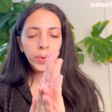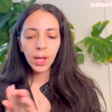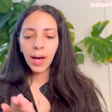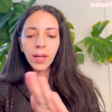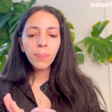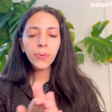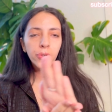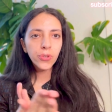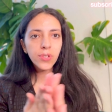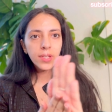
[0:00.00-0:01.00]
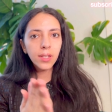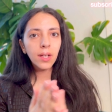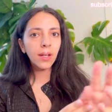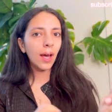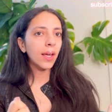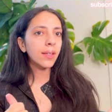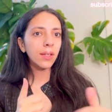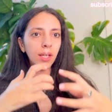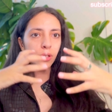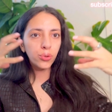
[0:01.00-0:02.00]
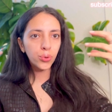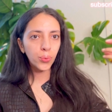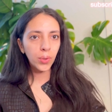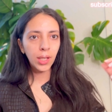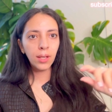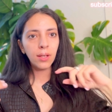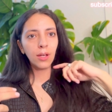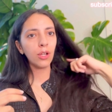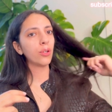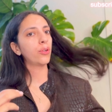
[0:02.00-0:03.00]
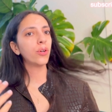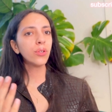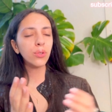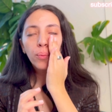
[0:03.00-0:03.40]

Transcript: I personally like a dewy look.